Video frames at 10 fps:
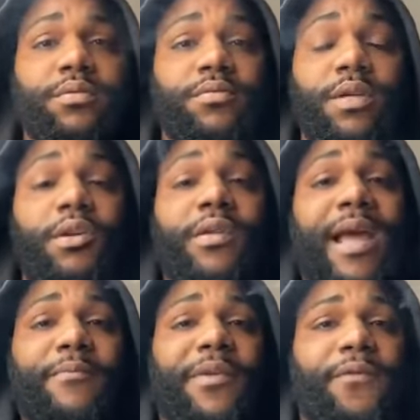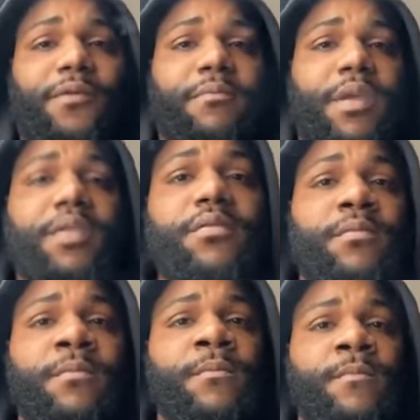Well, you not beefing with me.
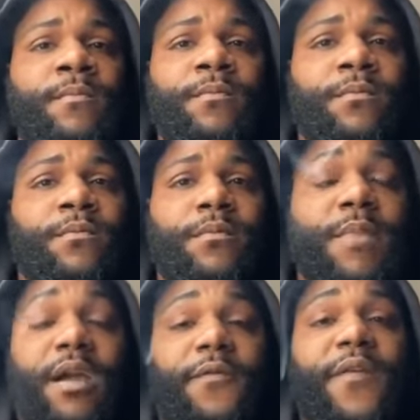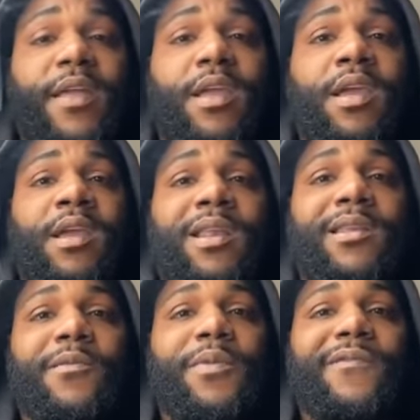Matter of fact, you ain't
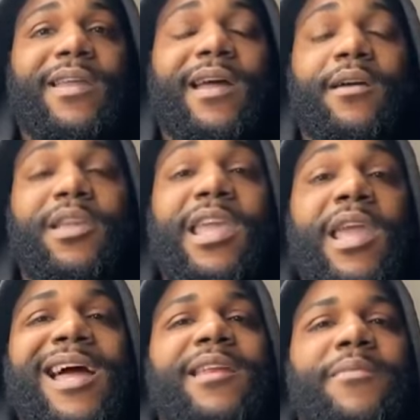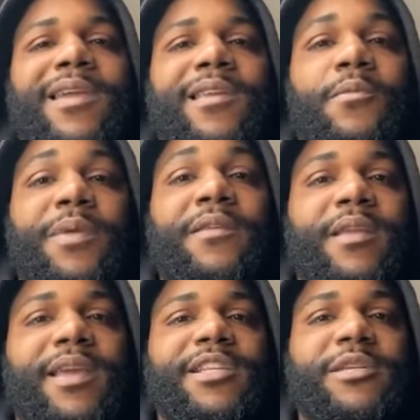in no beef at all. You ain't got to be in no
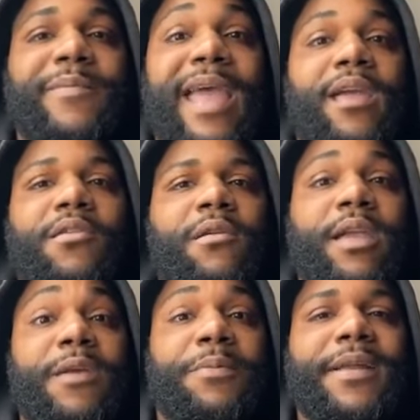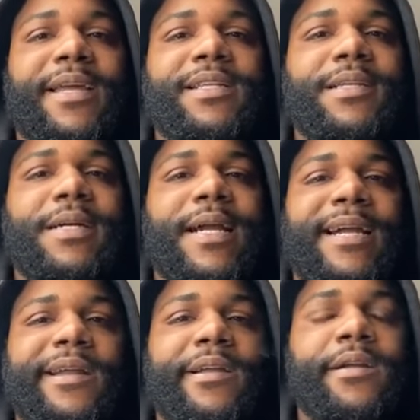beef to get smacked. You can keep playing this little
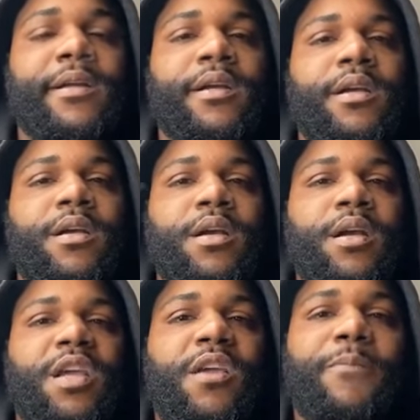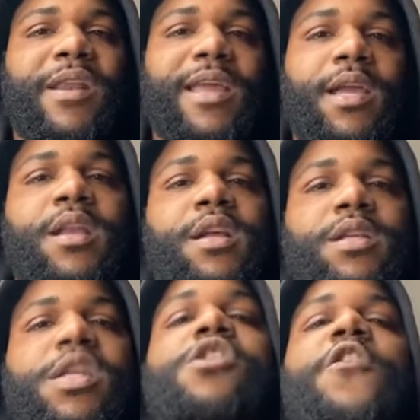game. Keep
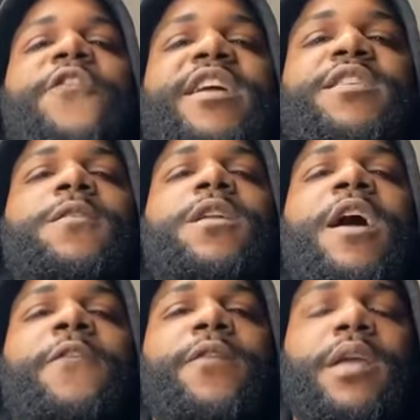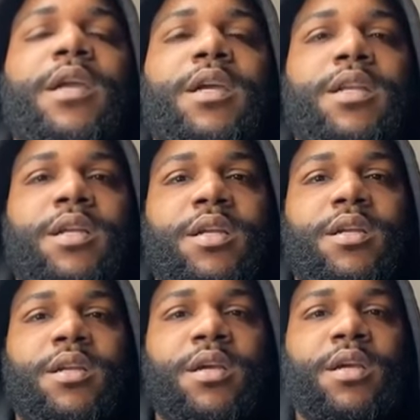playing. Show your face on and off again.
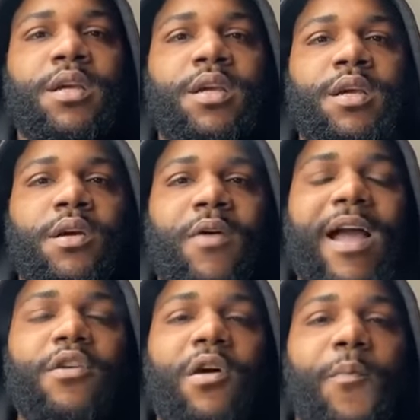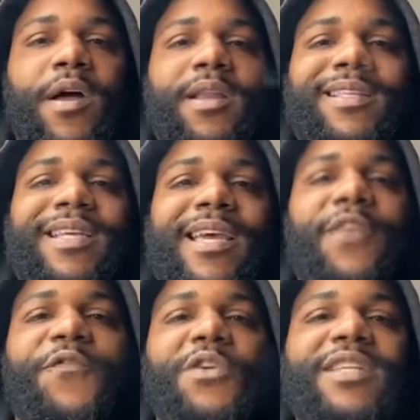Nigga. Why you up on your
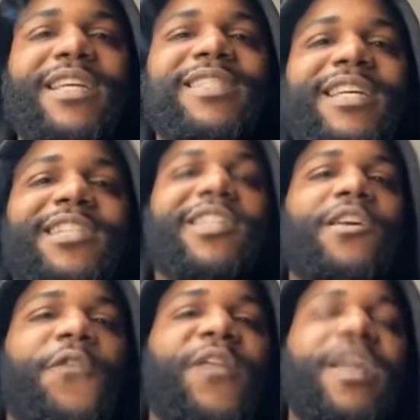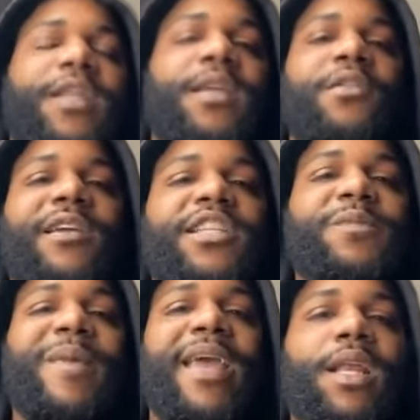teddy folks every time you show your face and then you get
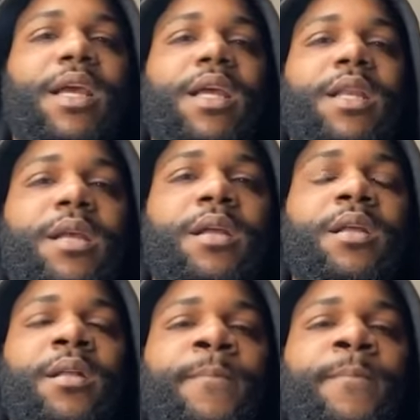smacked that, nigga.